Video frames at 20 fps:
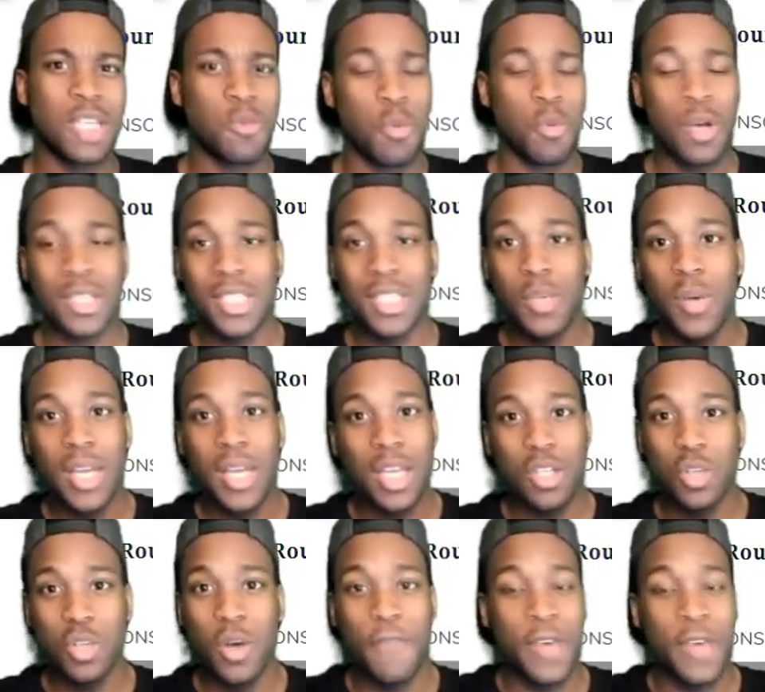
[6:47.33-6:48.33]
We'll see what he can
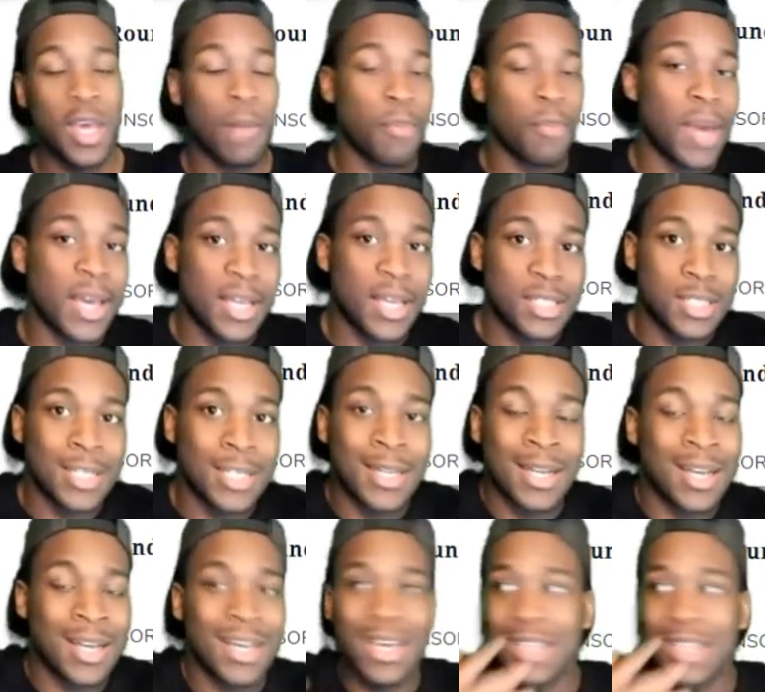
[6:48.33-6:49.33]
do if he can break into
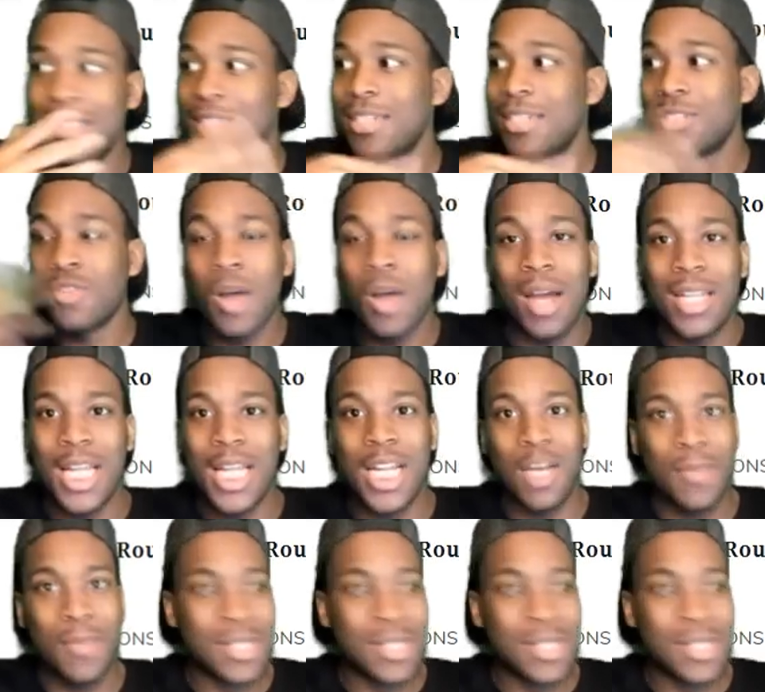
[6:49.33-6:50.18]
the, into the starting lineup.